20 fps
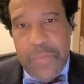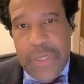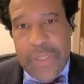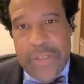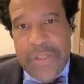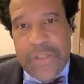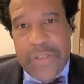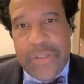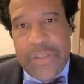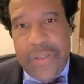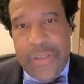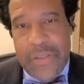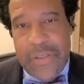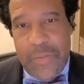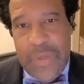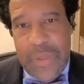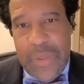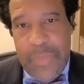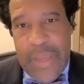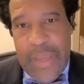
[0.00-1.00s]
budgets need
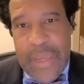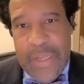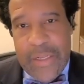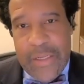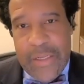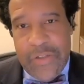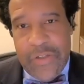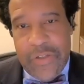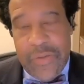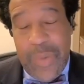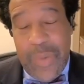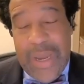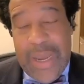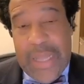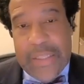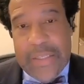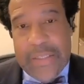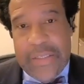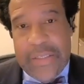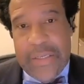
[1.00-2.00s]
to be managed
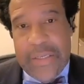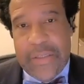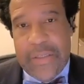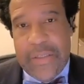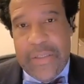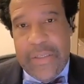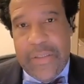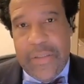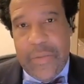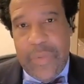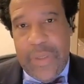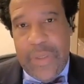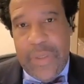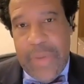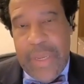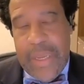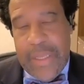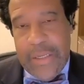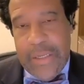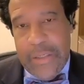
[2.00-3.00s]
politics need to
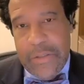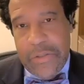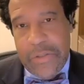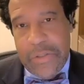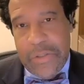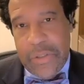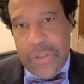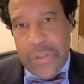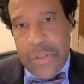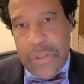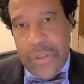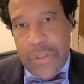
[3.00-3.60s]
be managed